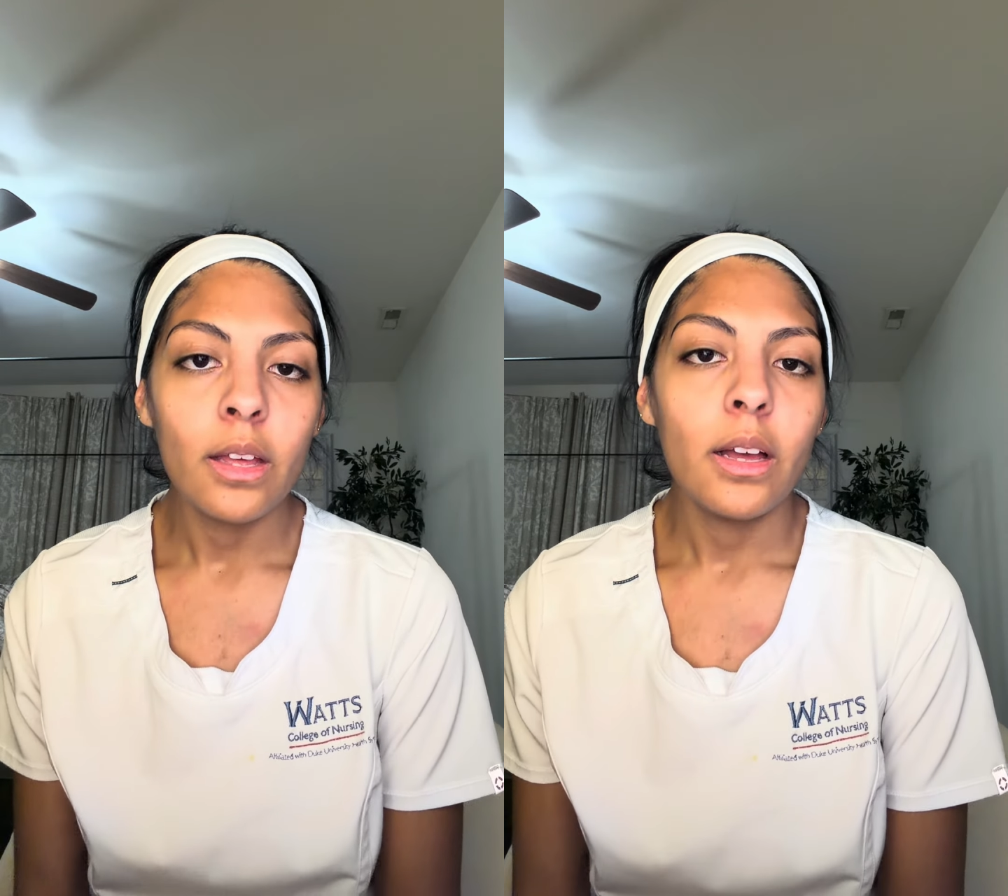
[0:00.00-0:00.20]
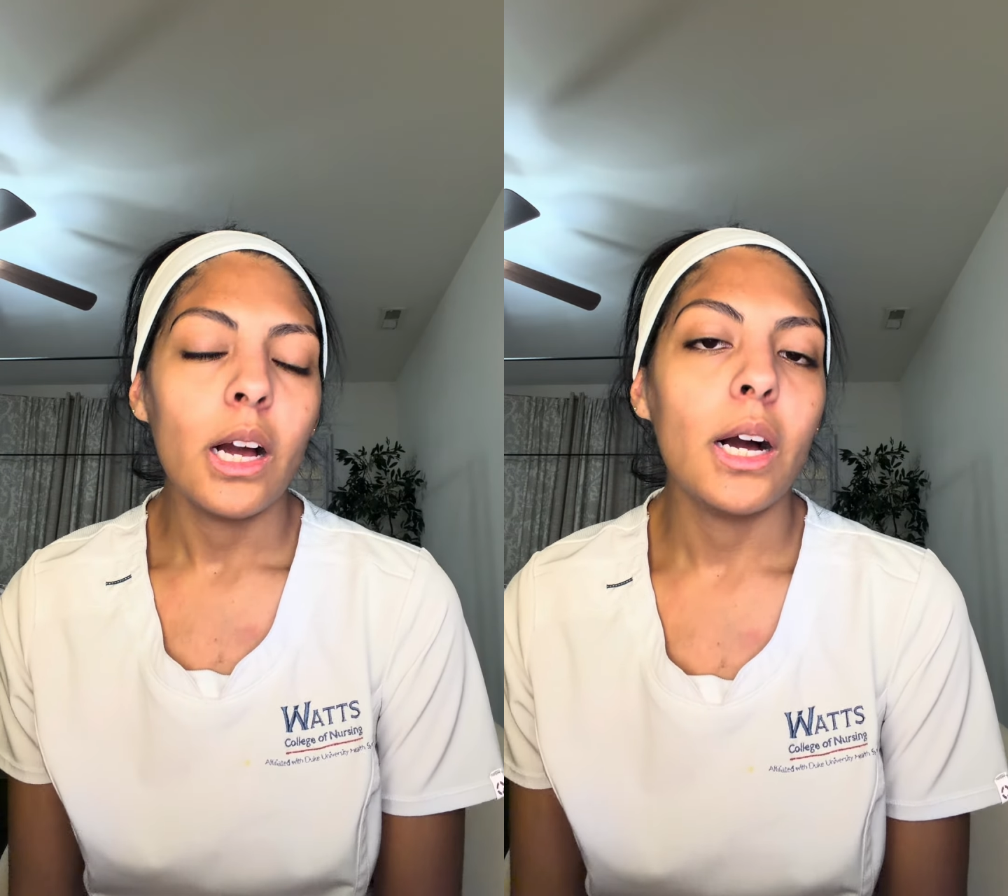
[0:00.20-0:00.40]

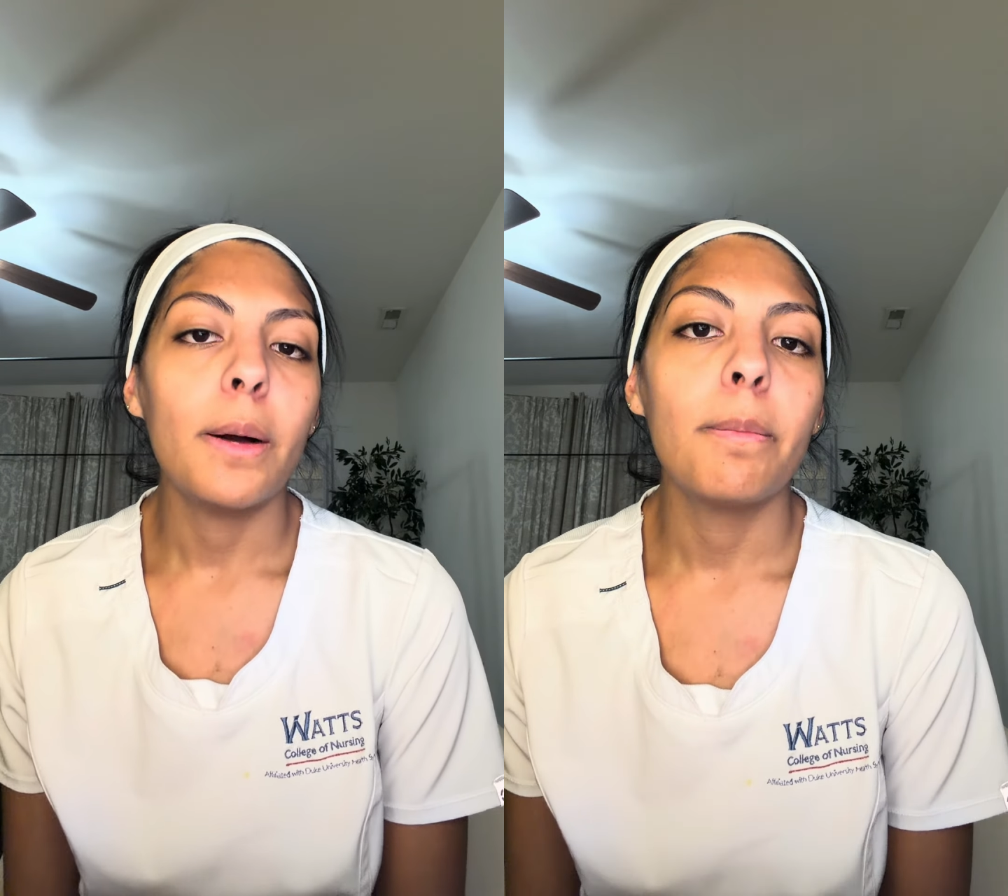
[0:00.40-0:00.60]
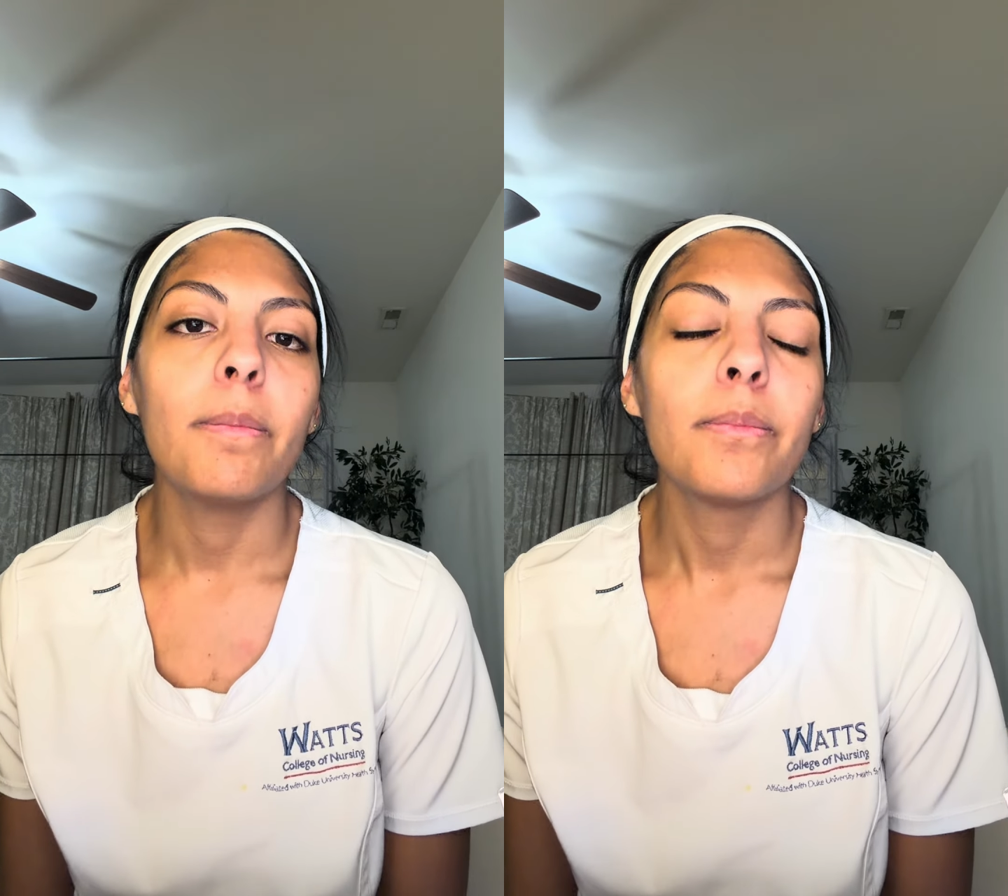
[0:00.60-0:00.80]

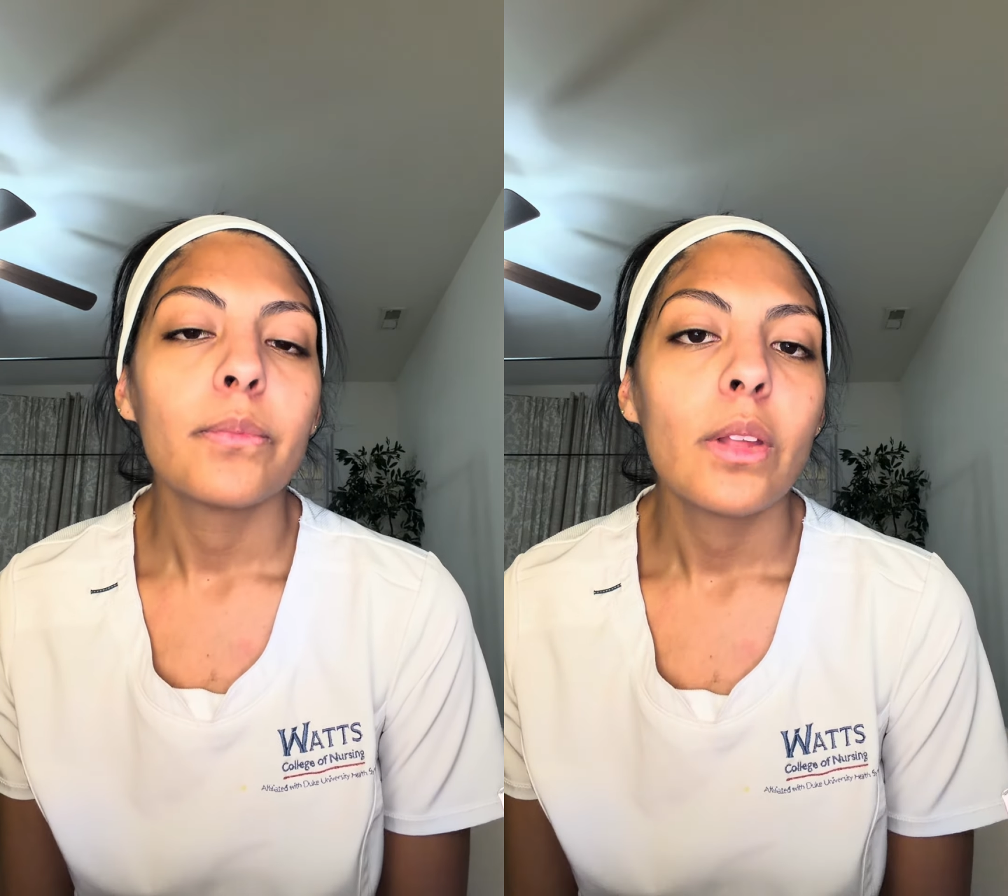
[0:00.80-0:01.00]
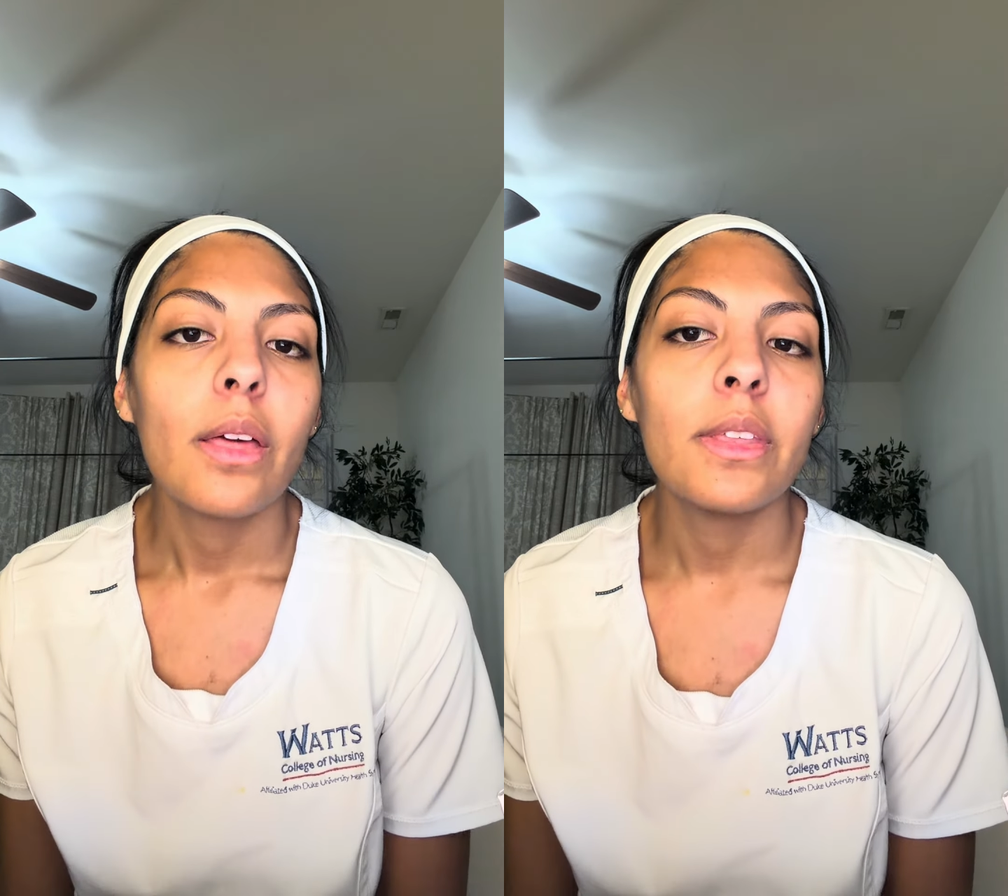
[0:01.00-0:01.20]

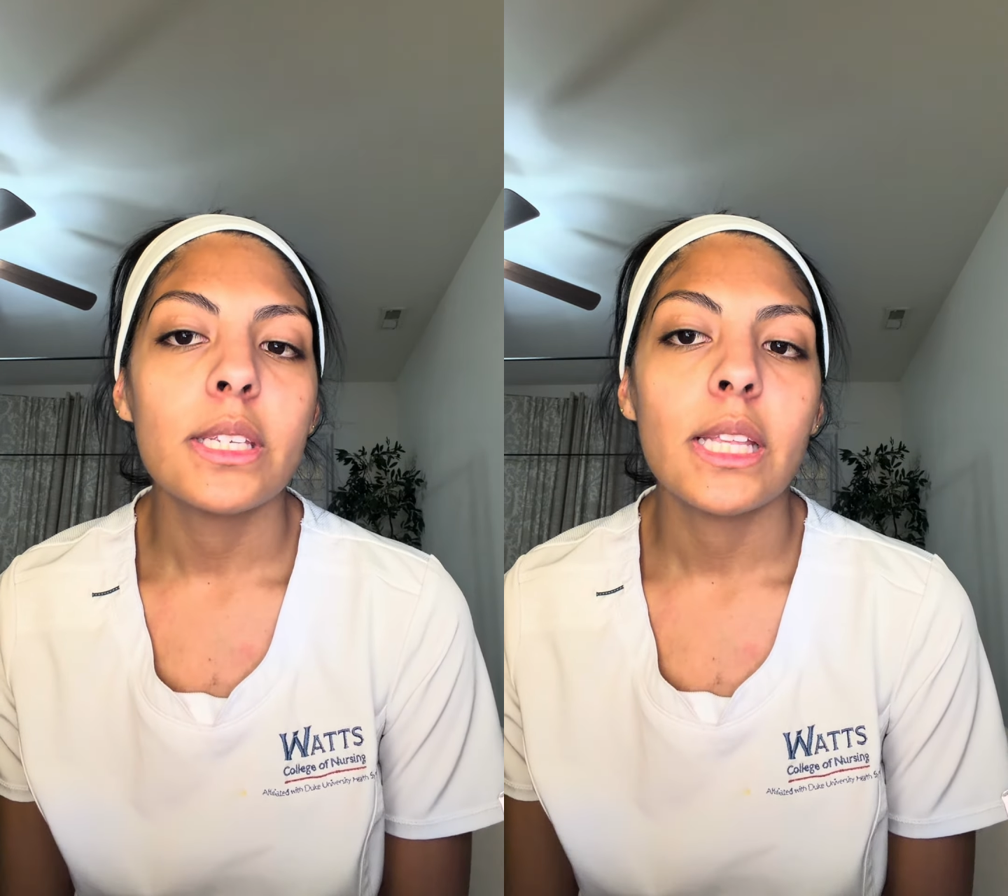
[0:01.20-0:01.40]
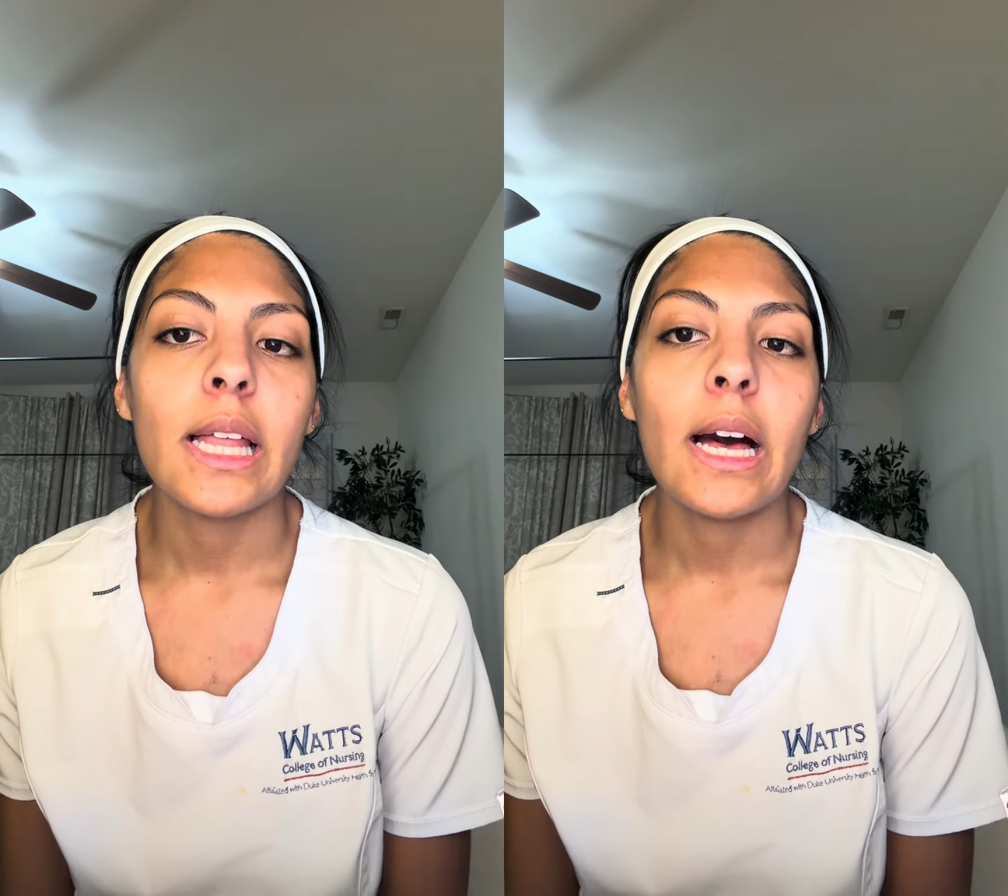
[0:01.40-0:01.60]
This
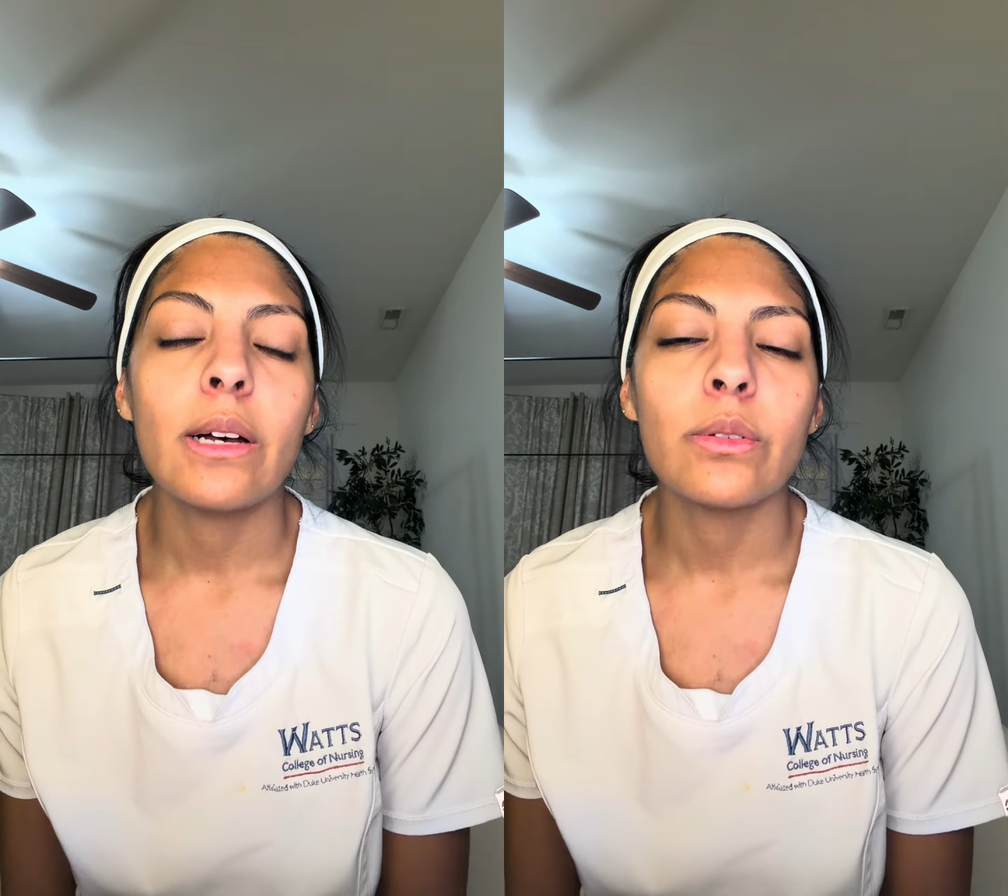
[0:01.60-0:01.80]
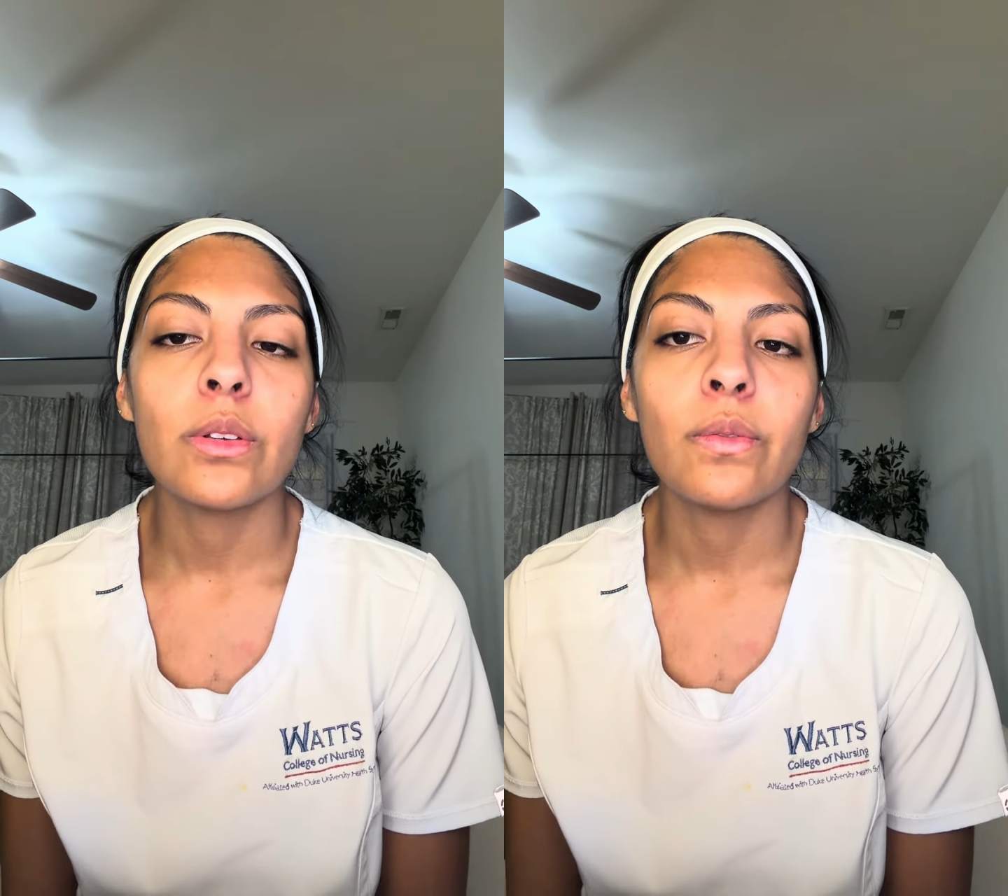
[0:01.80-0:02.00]
allows